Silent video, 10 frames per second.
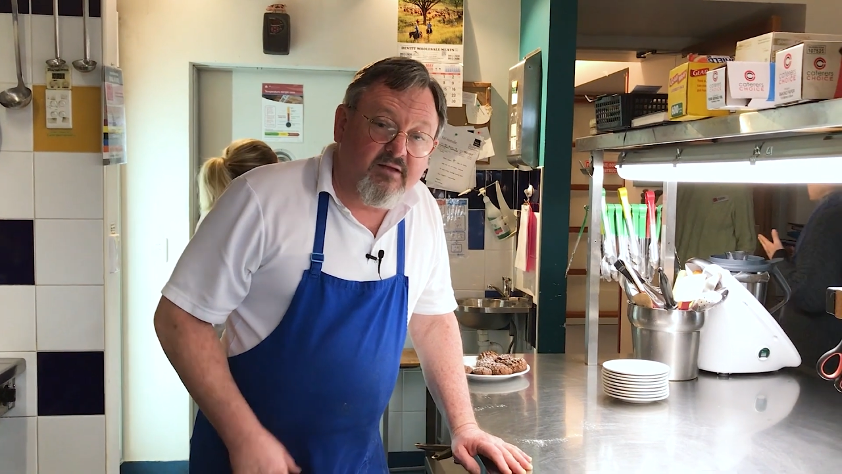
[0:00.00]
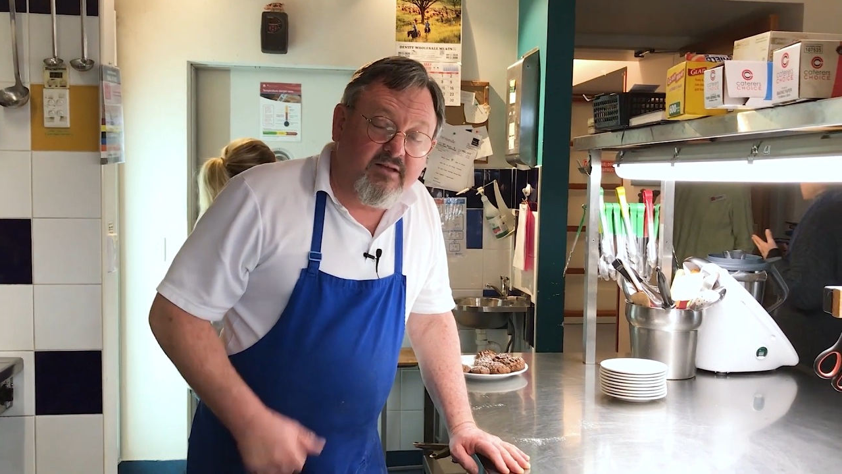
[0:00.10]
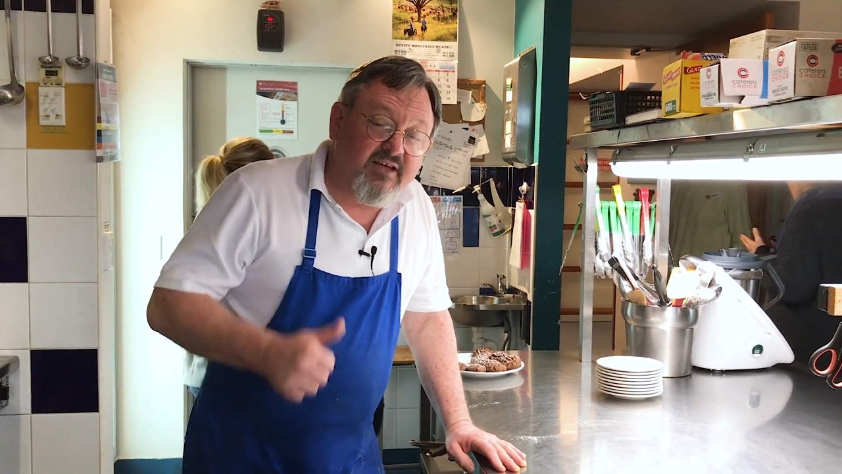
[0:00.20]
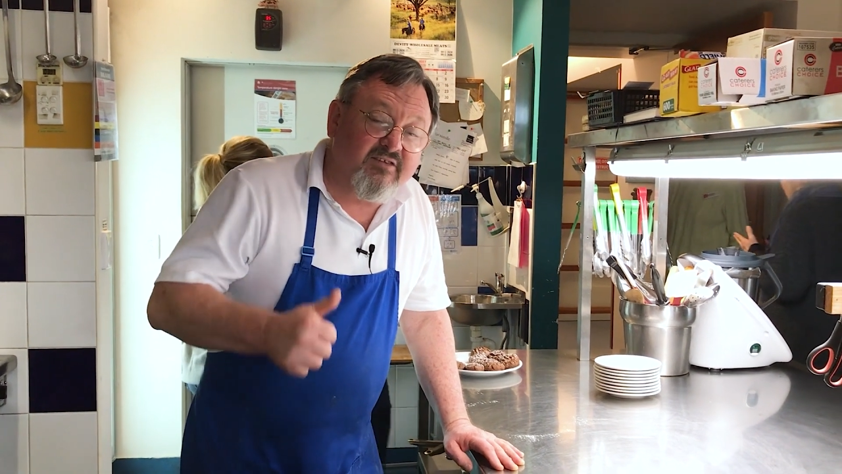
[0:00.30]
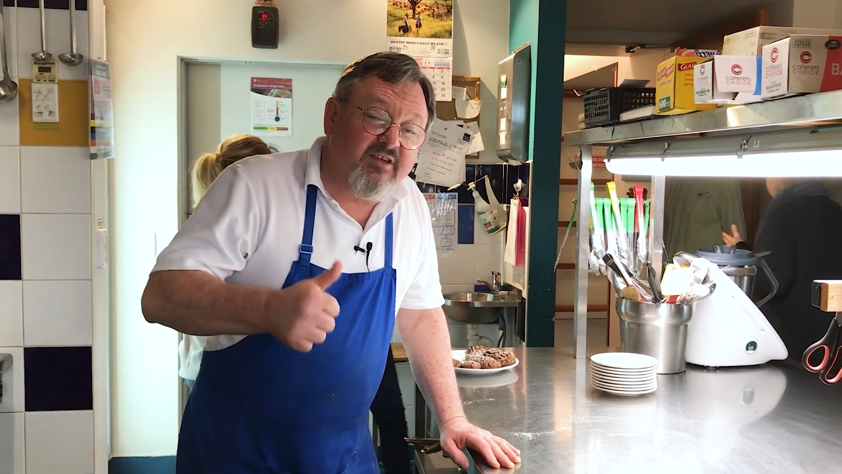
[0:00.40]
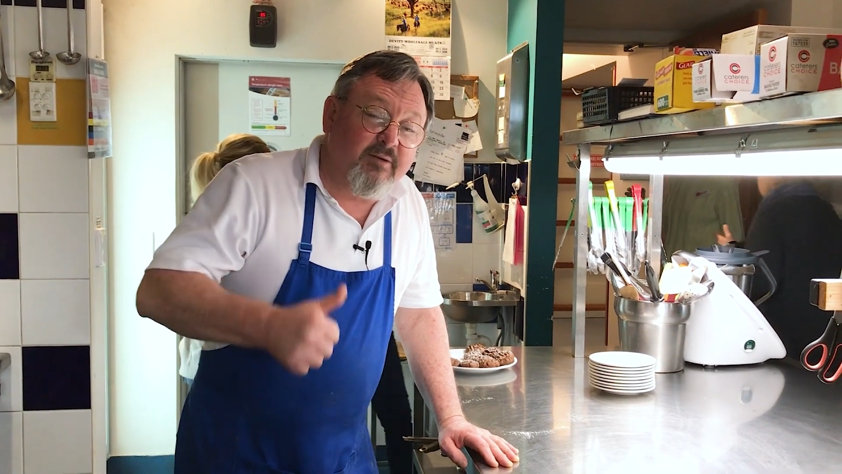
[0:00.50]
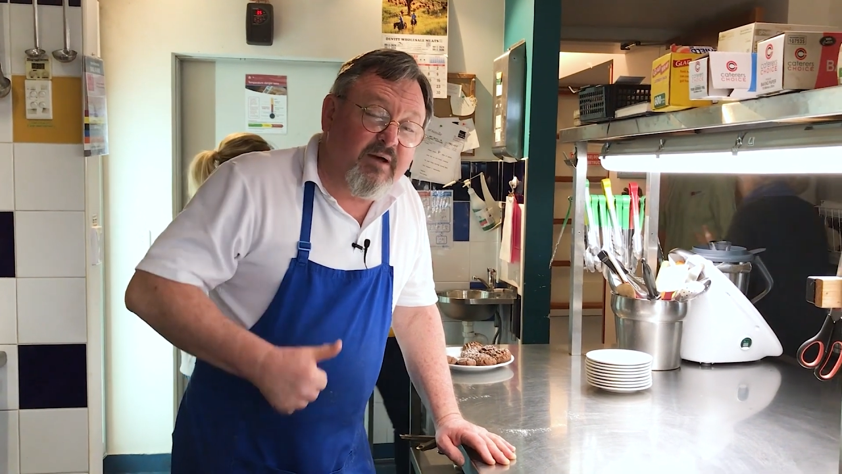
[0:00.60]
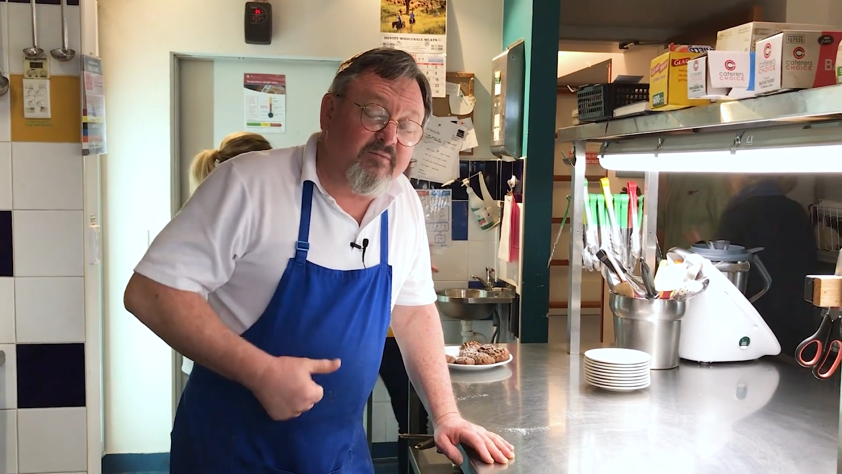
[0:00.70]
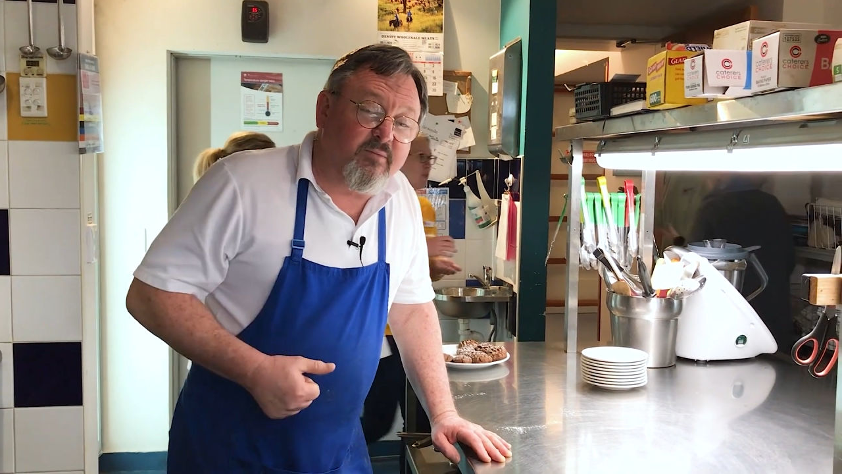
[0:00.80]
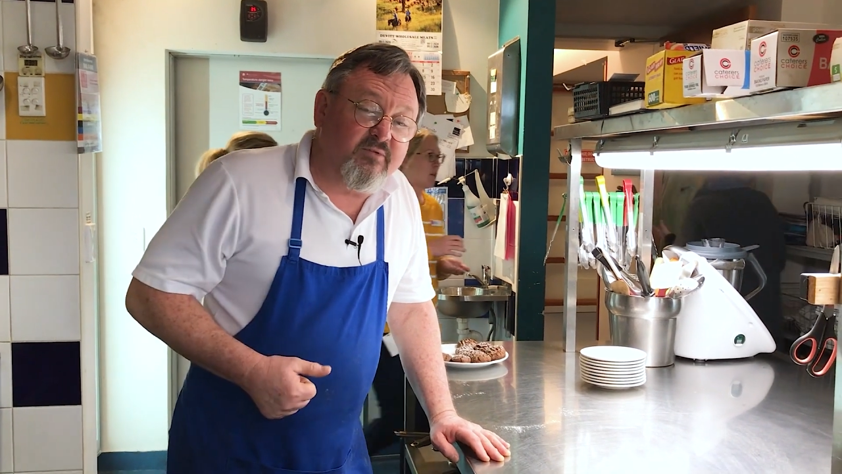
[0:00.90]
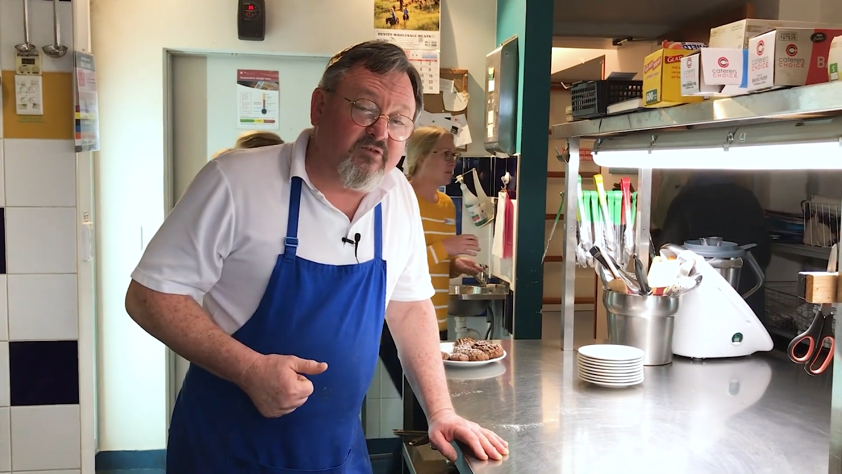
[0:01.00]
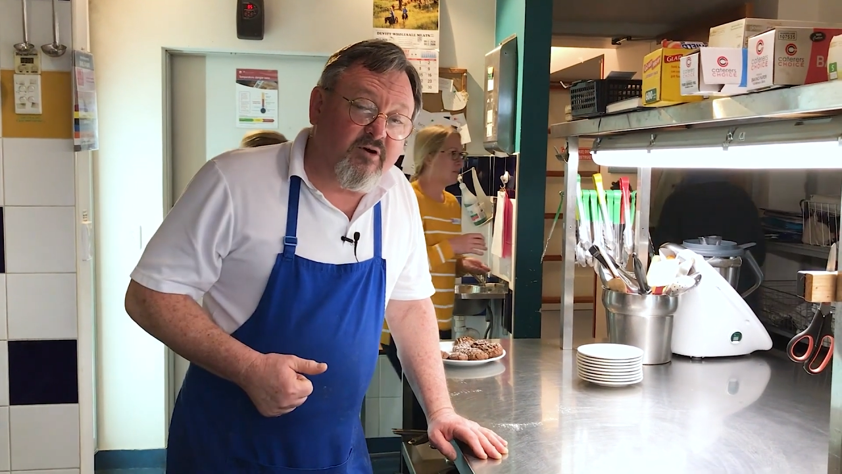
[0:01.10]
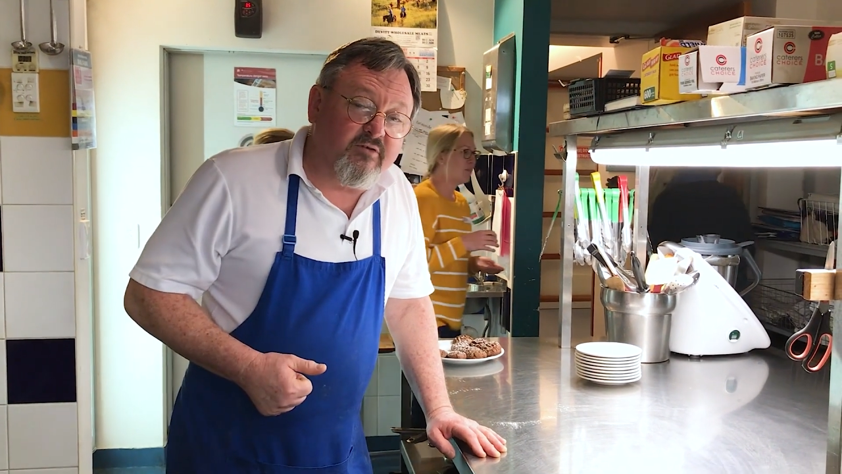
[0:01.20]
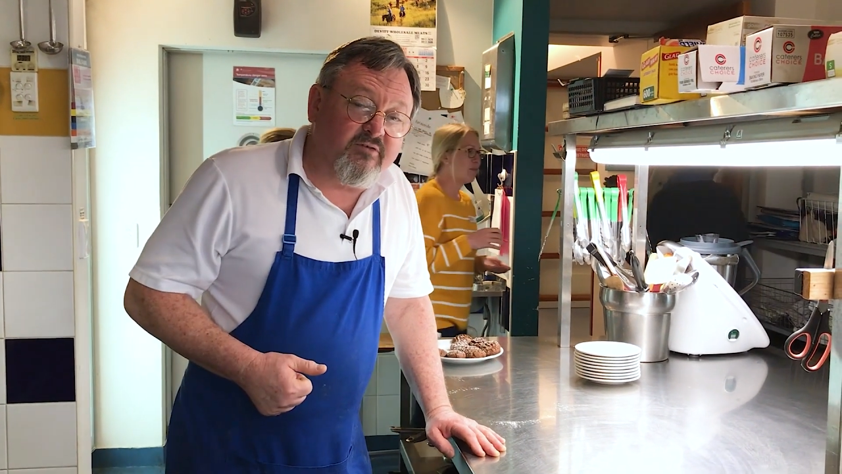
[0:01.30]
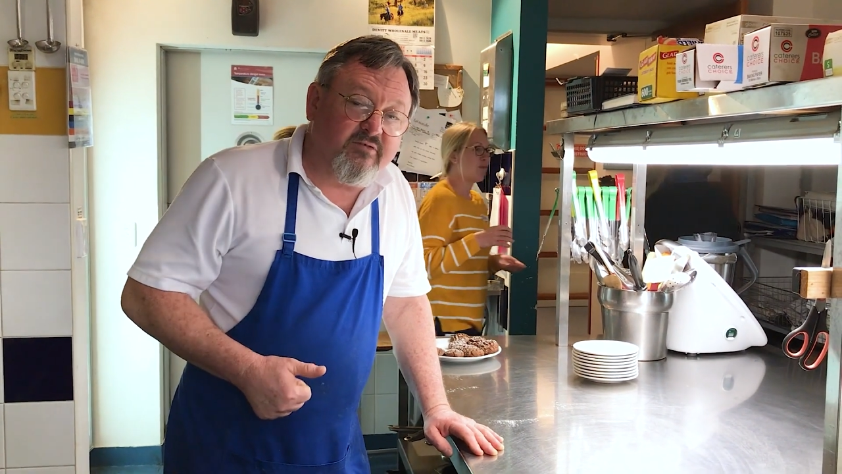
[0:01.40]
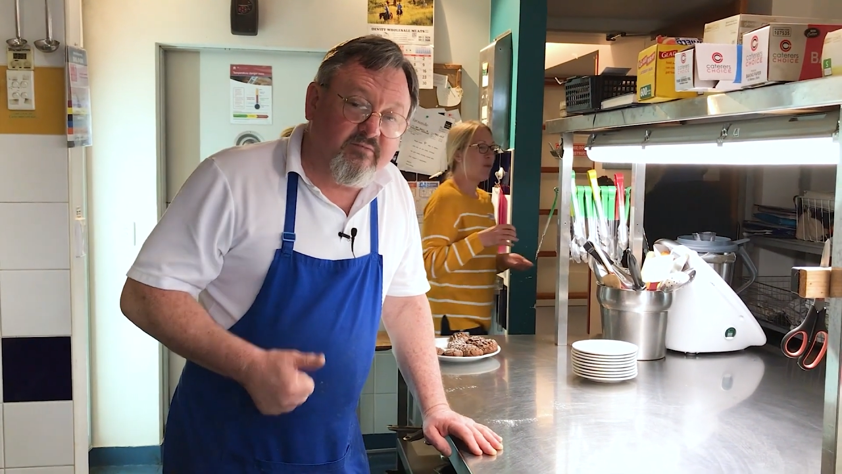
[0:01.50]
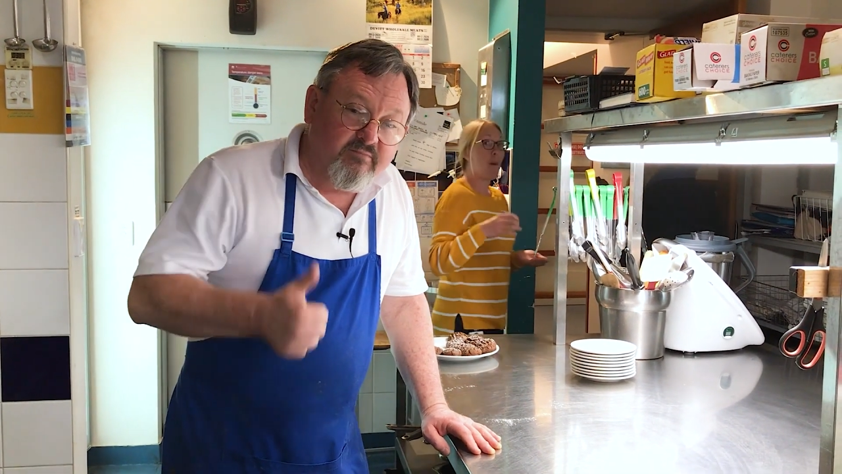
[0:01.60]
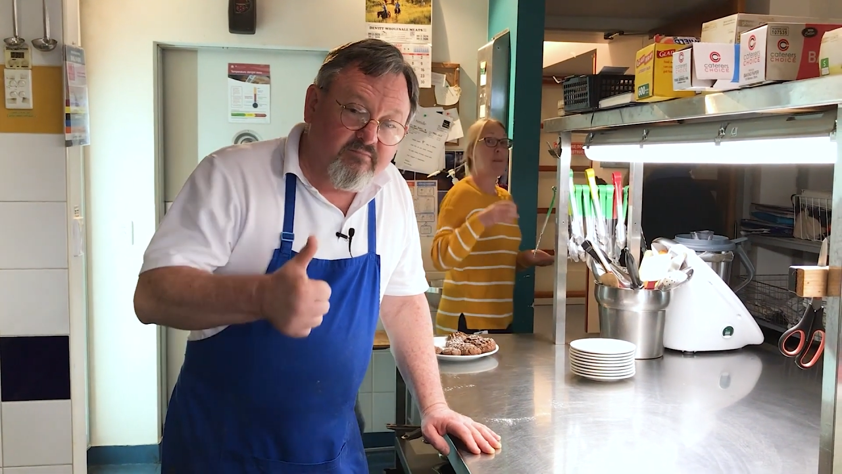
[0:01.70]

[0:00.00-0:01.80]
Next step up from scones,